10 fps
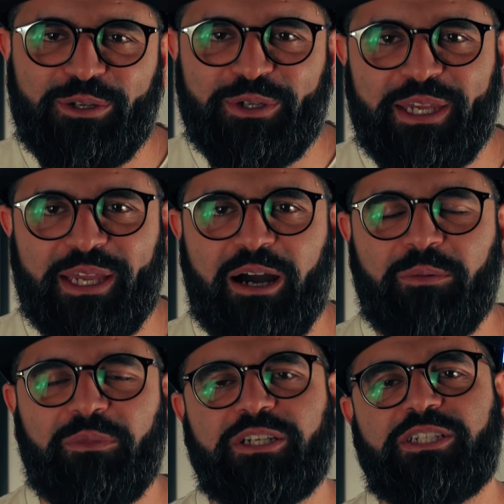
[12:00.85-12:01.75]
looking how
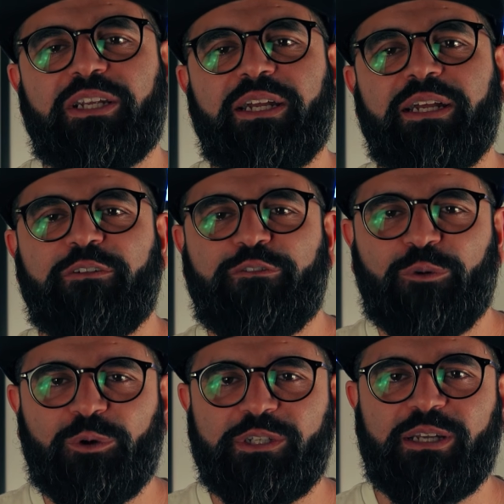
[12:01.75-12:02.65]
much
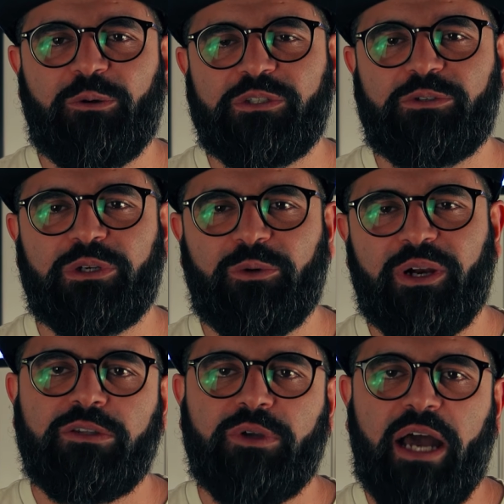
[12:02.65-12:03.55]
force that was
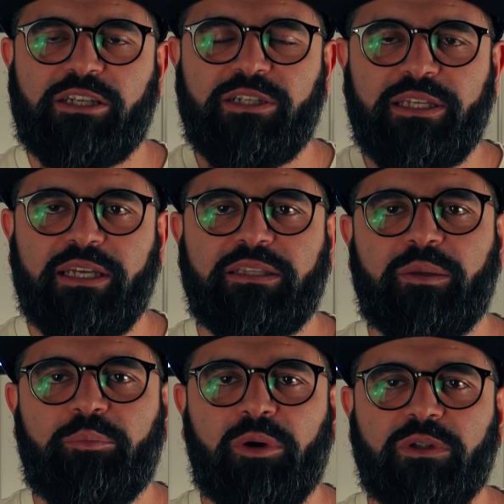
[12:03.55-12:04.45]
required to actually get
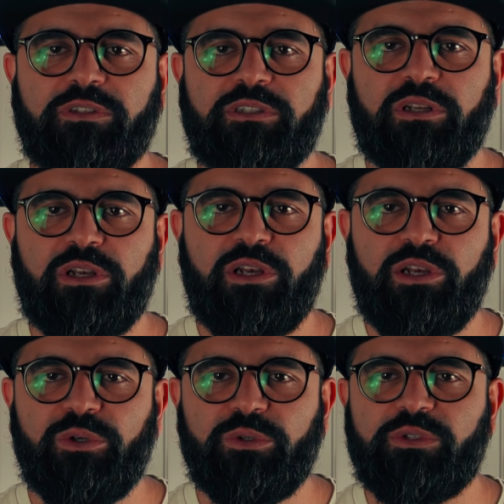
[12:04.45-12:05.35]
the bolts
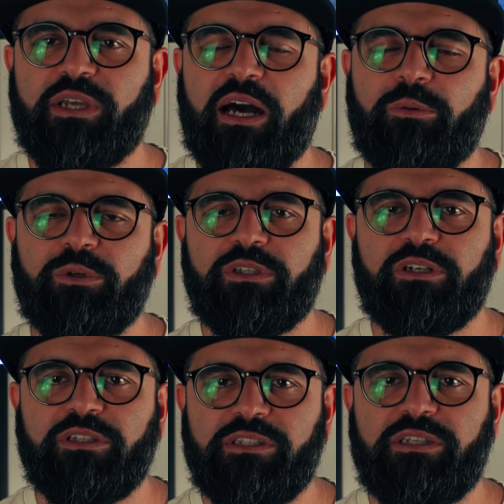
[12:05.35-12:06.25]
loose, I would
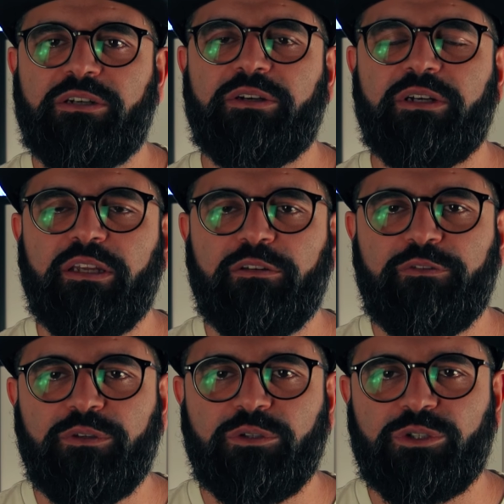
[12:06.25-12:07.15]
consider
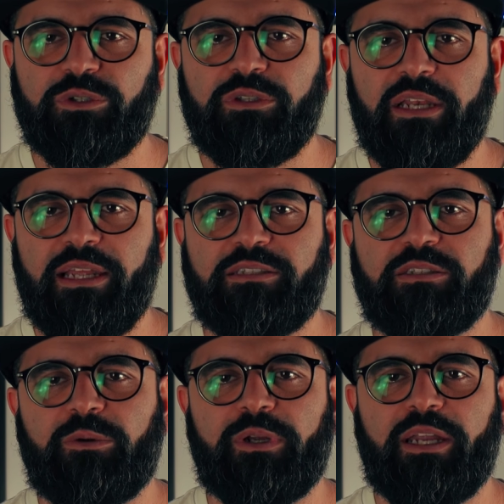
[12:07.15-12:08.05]
if you should let
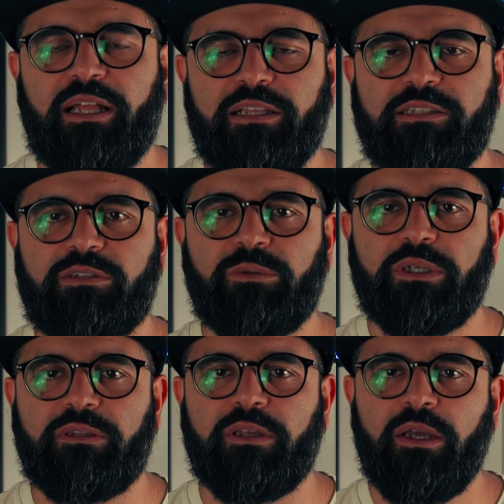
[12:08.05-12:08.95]
someone else do
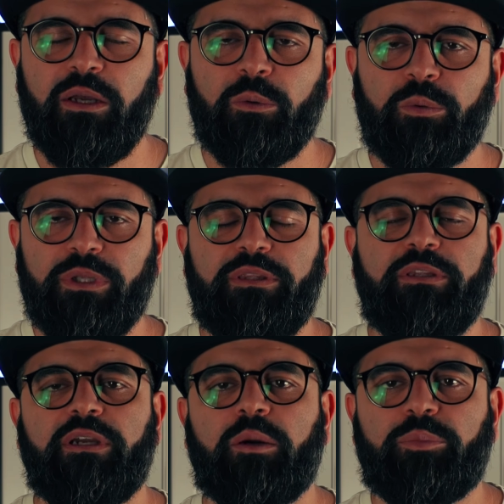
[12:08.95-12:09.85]
it with
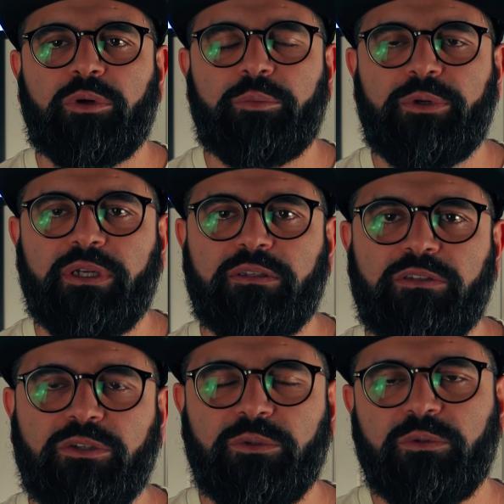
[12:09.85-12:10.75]
the appropriate
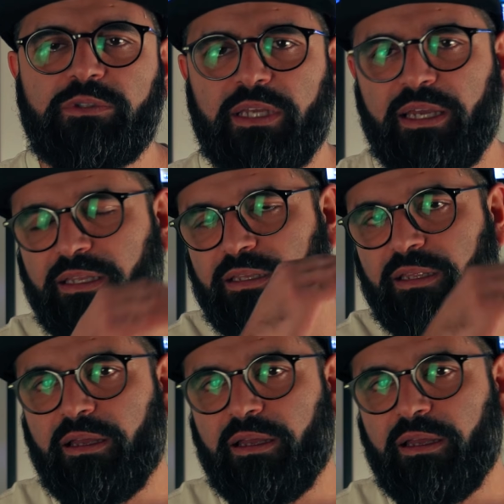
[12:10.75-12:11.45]
tools and